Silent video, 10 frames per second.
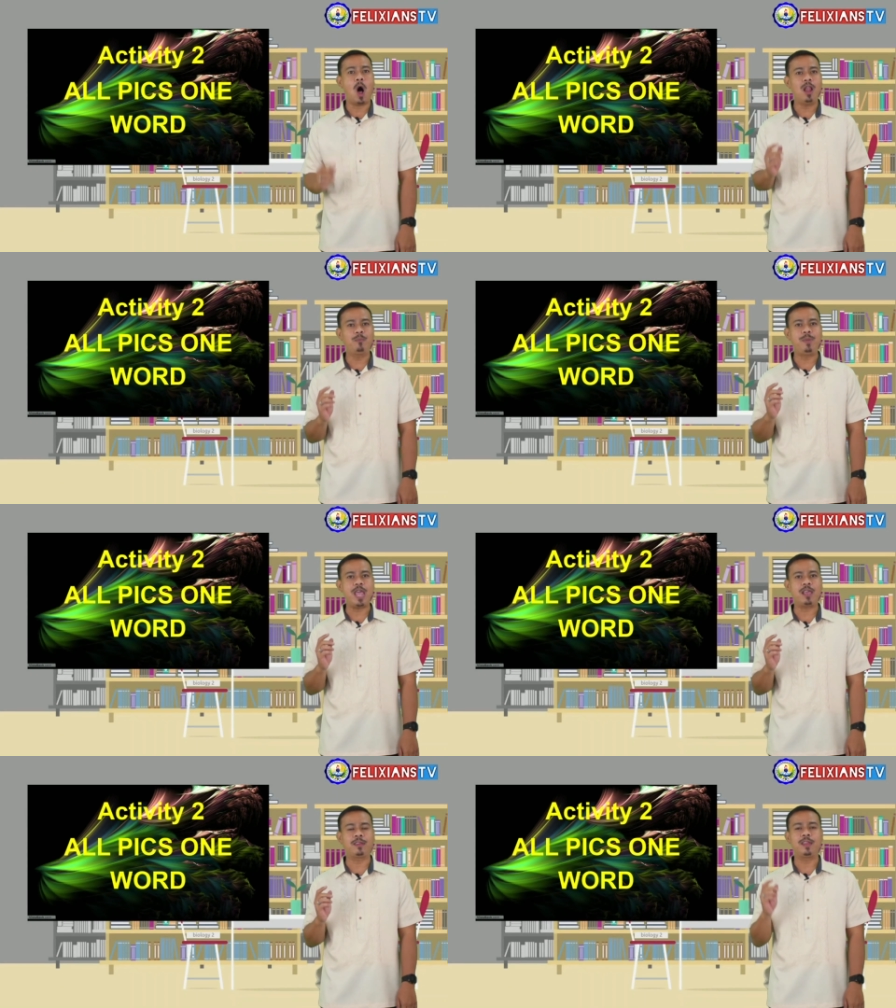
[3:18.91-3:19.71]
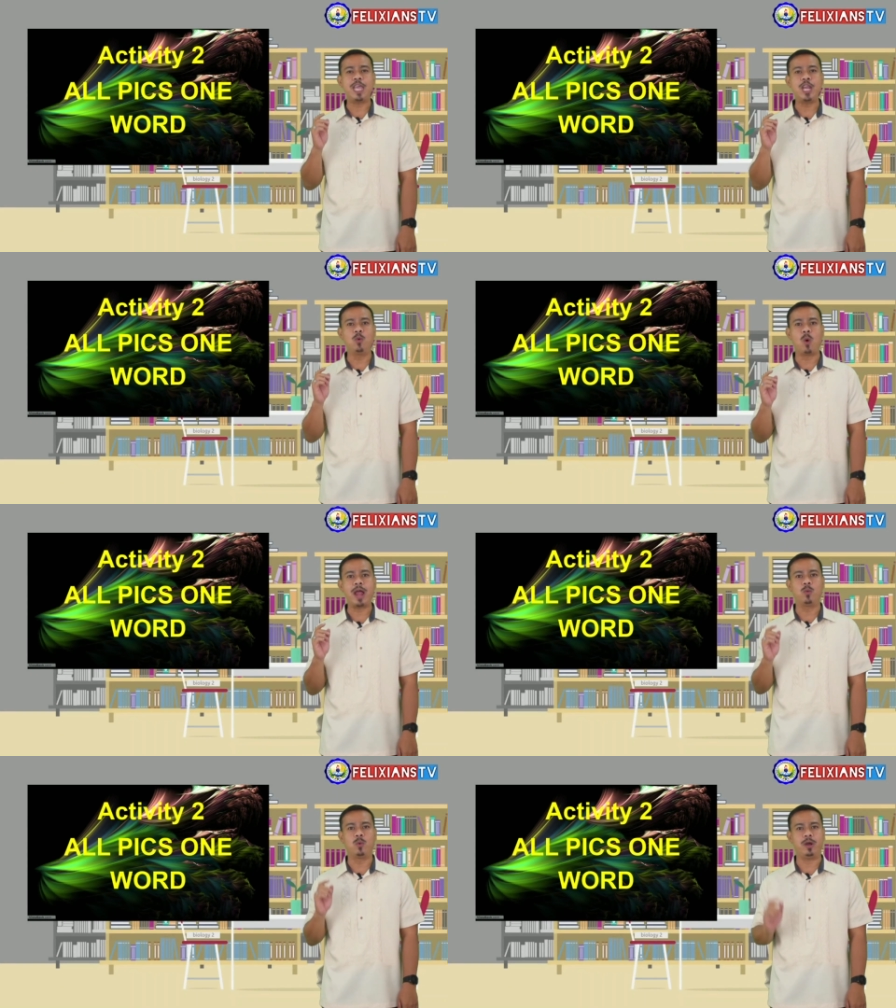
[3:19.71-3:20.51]
All peaks in
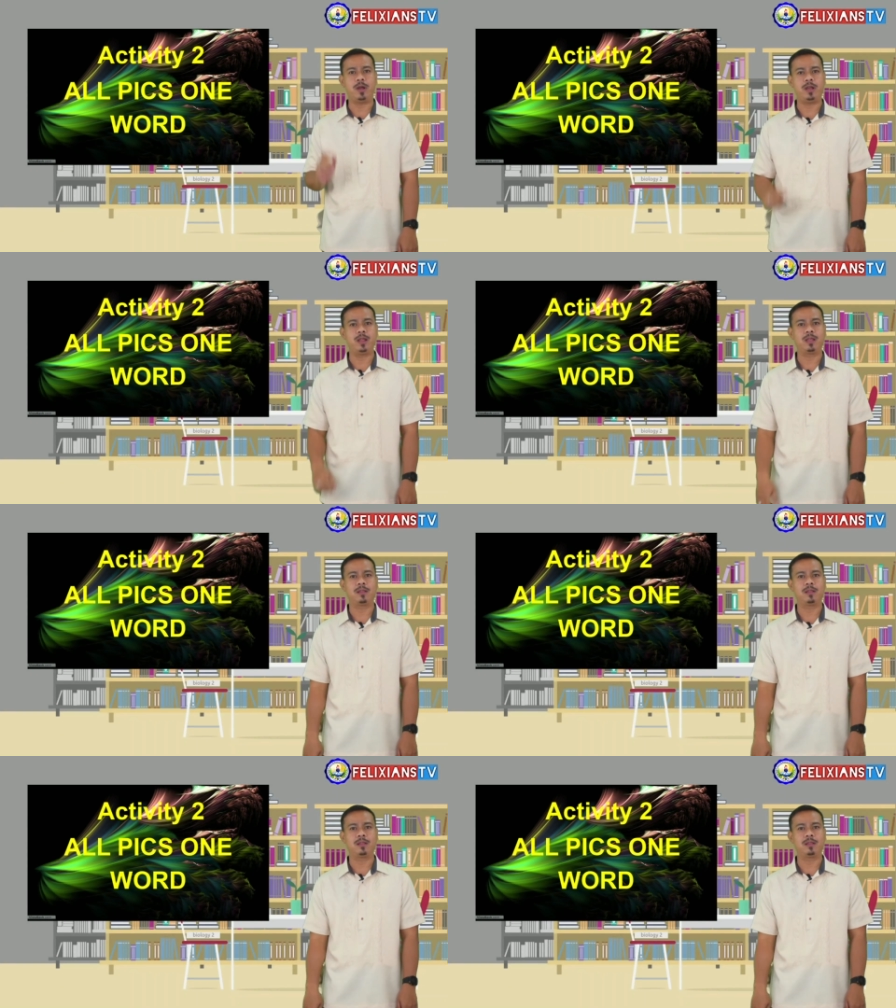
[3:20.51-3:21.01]
one word.